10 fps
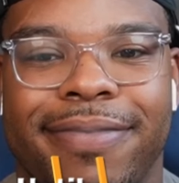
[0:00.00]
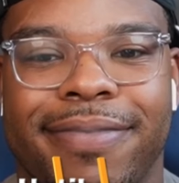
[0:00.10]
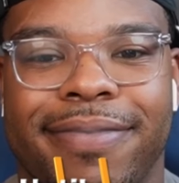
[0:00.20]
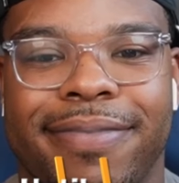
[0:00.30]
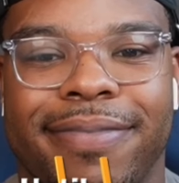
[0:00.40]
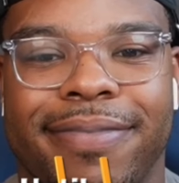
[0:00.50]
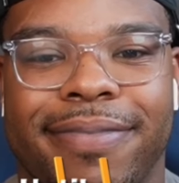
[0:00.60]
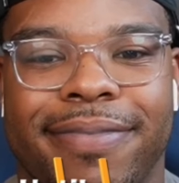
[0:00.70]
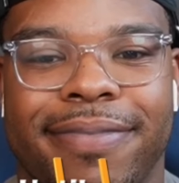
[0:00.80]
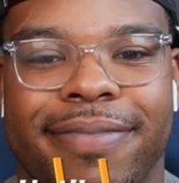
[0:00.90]

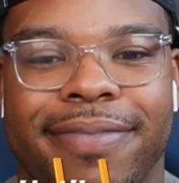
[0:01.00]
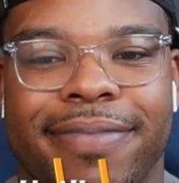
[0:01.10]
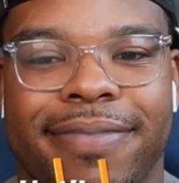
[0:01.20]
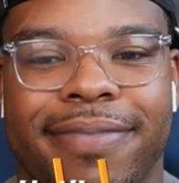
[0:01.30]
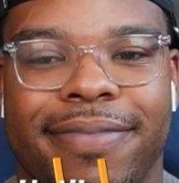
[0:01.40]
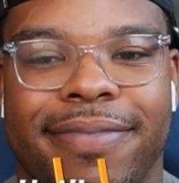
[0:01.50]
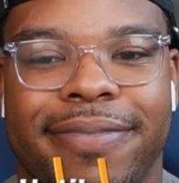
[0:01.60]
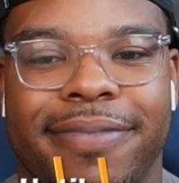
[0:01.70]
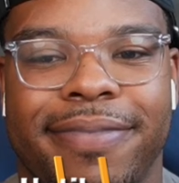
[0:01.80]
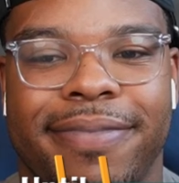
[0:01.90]

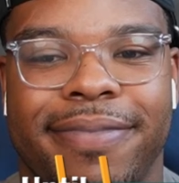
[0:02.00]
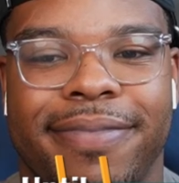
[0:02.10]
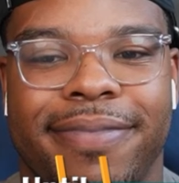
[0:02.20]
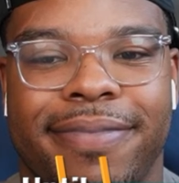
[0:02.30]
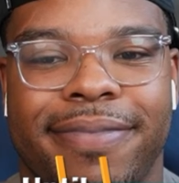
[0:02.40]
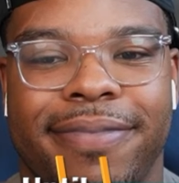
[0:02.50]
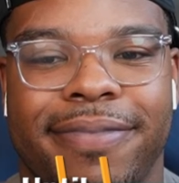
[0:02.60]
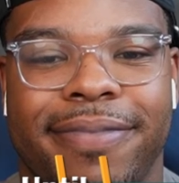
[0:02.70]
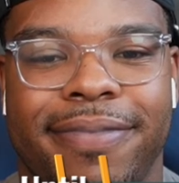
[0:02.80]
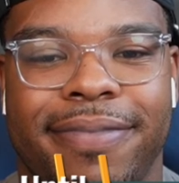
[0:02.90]

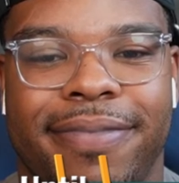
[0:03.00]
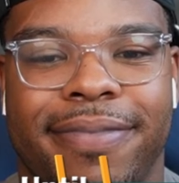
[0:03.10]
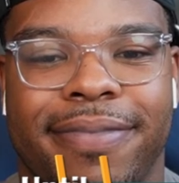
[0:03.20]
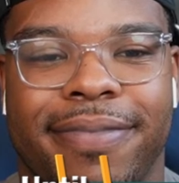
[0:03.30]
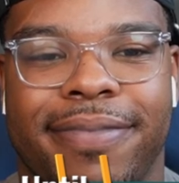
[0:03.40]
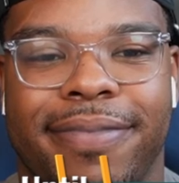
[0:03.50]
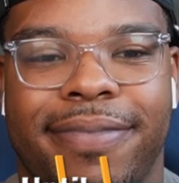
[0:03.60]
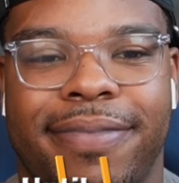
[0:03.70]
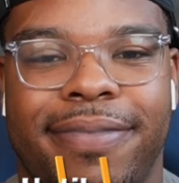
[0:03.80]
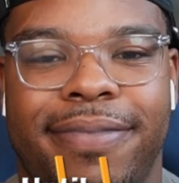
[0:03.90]

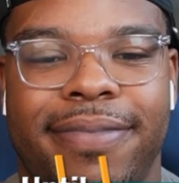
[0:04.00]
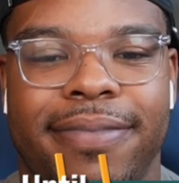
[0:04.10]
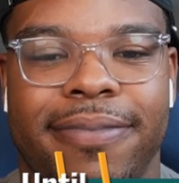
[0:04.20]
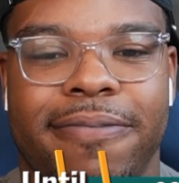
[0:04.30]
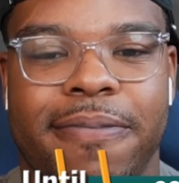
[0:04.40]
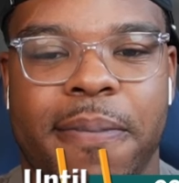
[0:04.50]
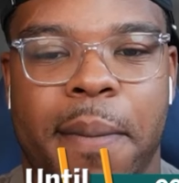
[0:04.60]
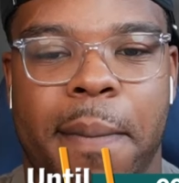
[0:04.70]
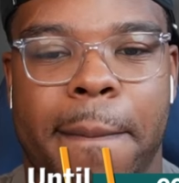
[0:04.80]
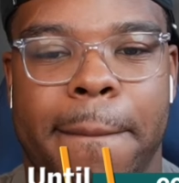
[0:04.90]

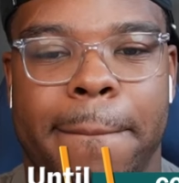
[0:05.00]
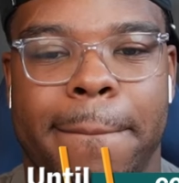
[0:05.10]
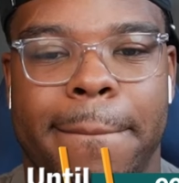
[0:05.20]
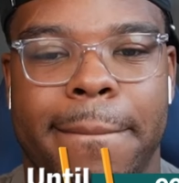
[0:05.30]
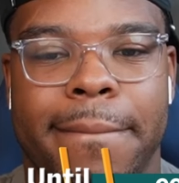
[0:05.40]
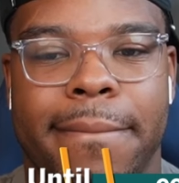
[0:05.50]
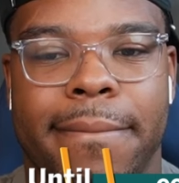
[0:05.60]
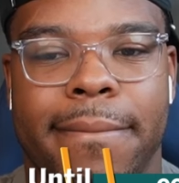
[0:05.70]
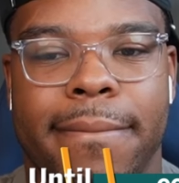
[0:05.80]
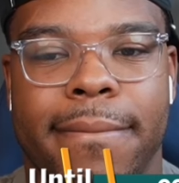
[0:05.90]

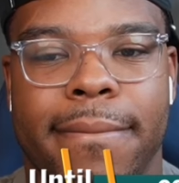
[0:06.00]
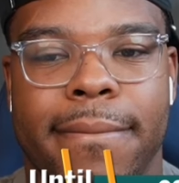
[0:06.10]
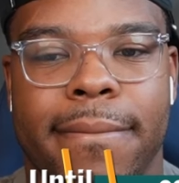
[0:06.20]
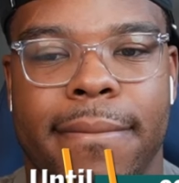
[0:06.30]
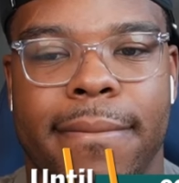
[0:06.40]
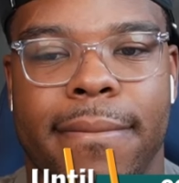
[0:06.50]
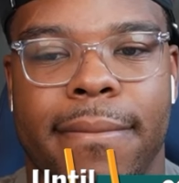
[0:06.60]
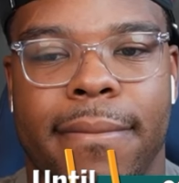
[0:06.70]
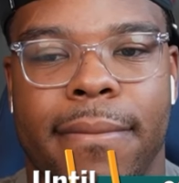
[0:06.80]
This person isn't speaking.